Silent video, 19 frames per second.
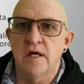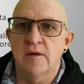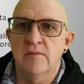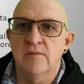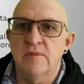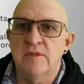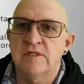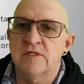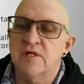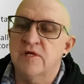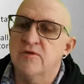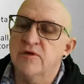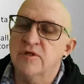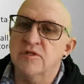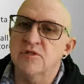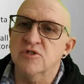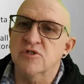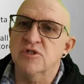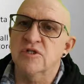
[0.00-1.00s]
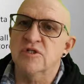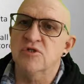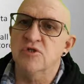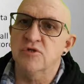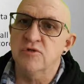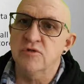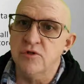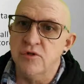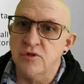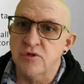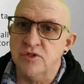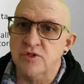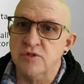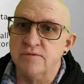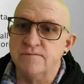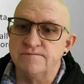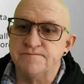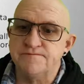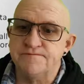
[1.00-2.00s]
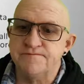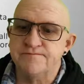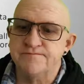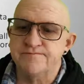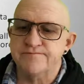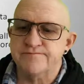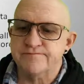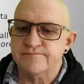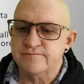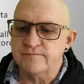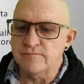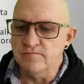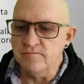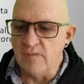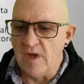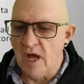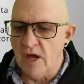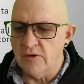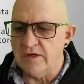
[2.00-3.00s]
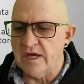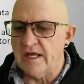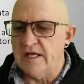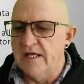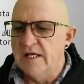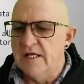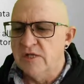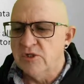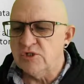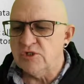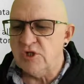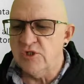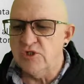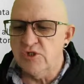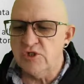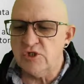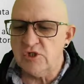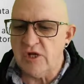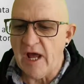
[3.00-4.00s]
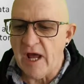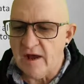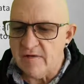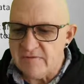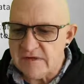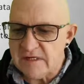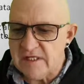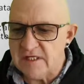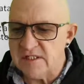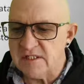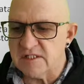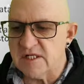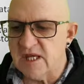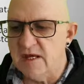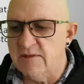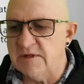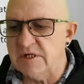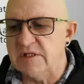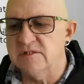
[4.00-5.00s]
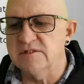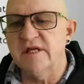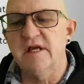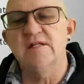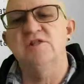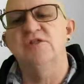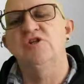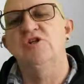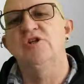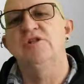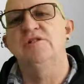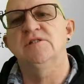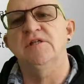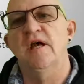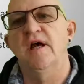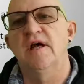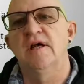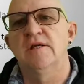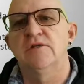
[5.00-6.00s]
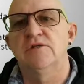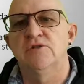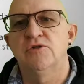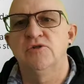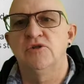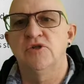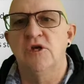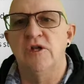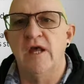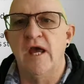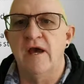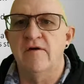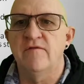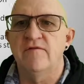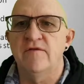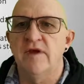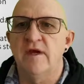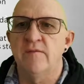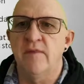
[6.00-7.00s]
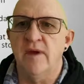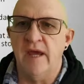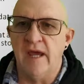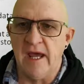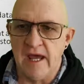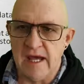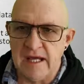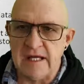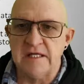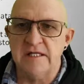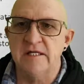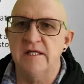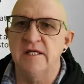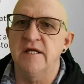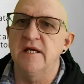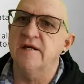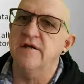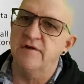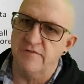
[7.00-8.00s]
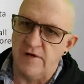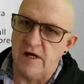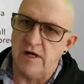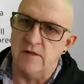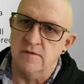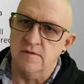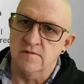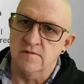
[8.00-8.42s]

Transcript: materials that you use. Okay, so you should have these chemical data sheets and you should have them handy in a file.